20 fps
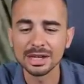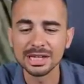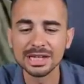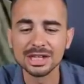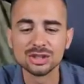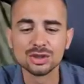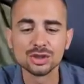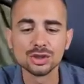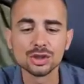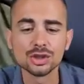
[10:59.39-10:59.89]

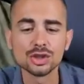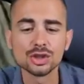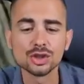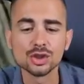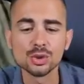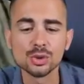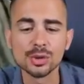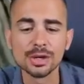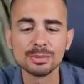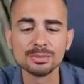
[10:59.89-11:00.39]
it just
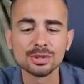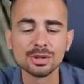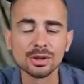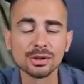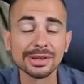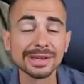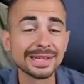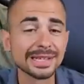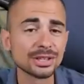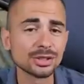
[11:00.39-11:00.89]
trimmed a
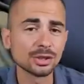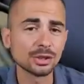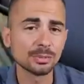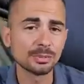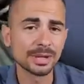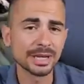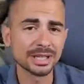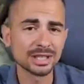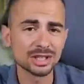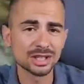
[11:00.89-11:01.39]
little
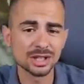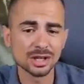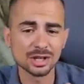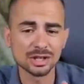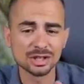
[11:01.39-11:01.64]
bit